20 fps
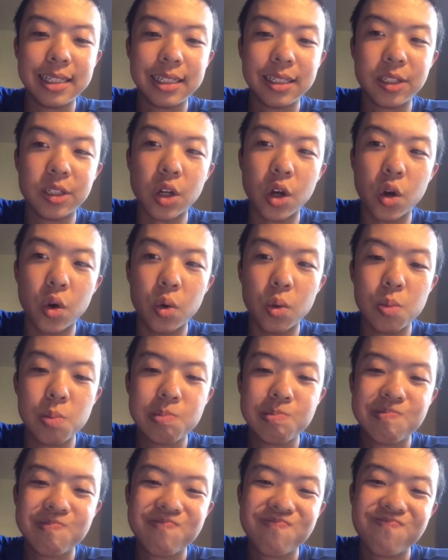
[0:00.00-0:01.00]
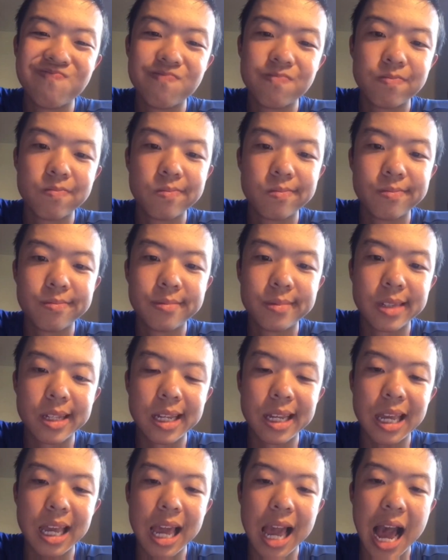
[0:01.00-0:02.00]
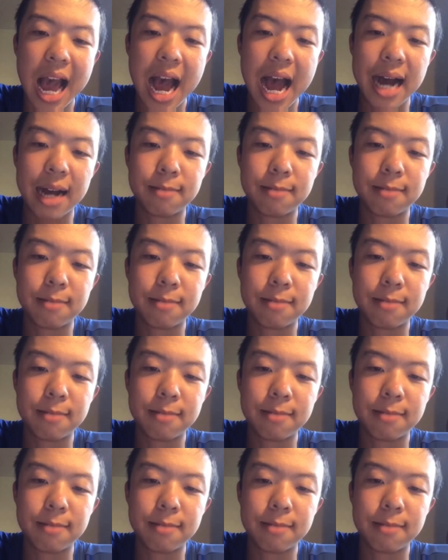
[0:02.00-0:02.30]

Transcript: So yeah,